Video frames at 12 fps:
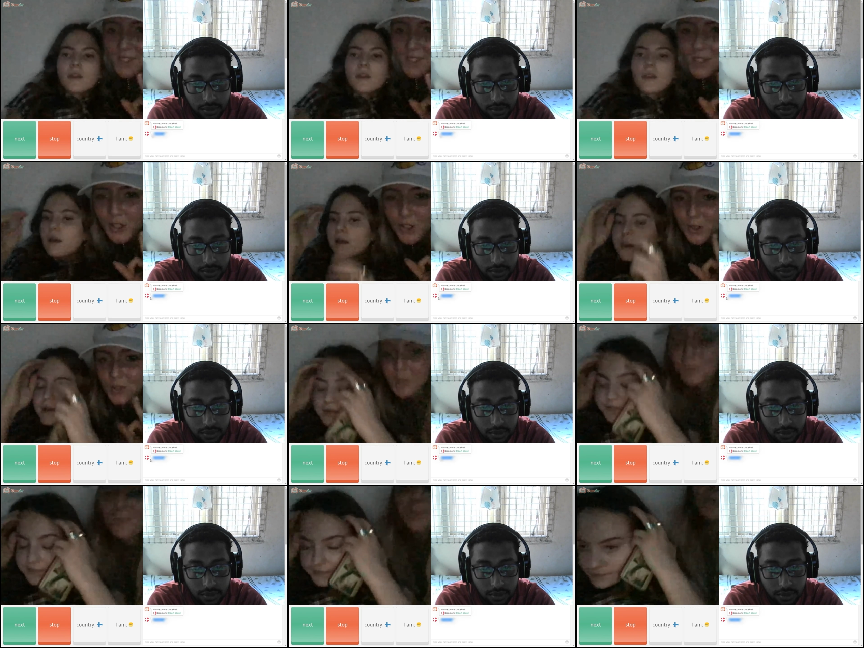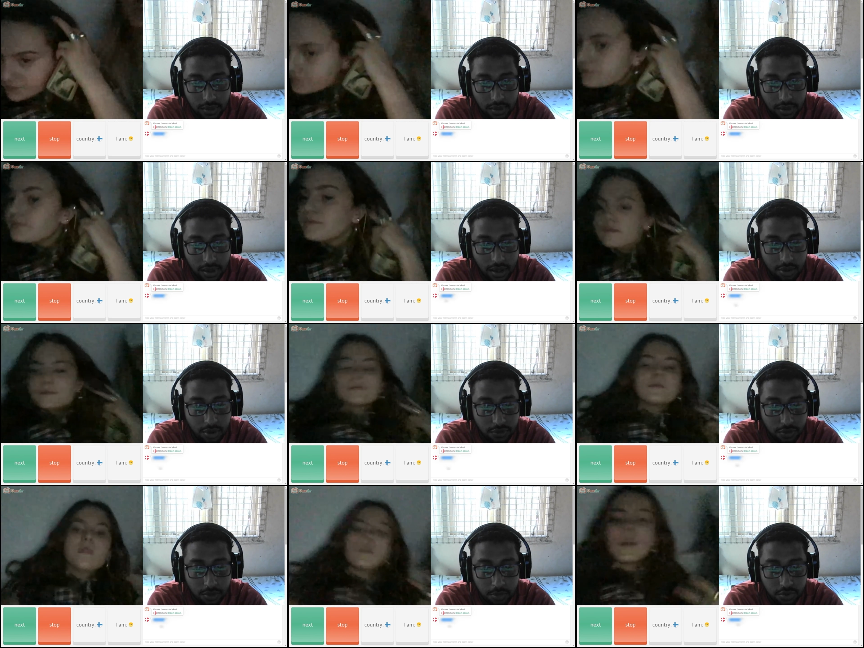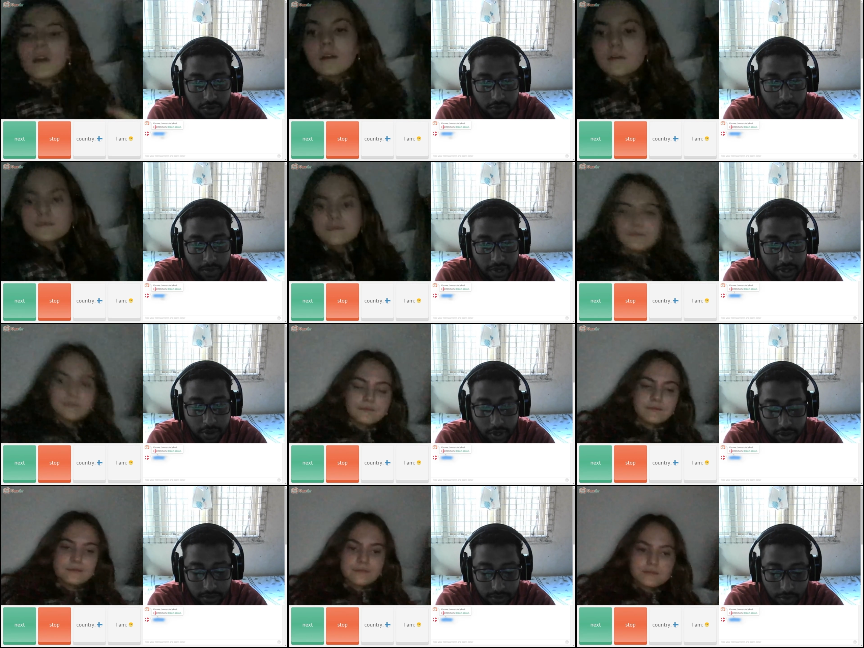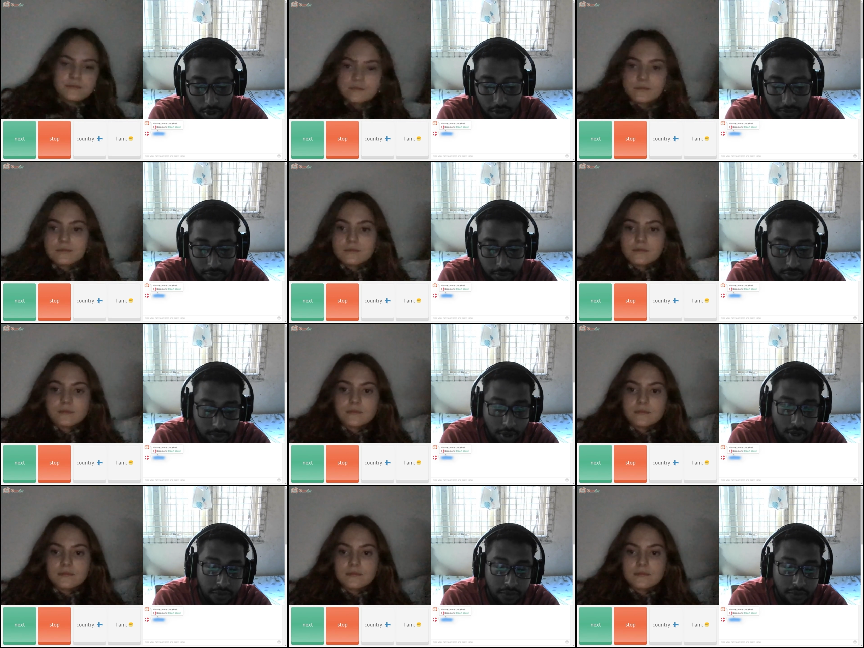Speaker 1: Good. Ah, you're so beautiful, by the way. All of you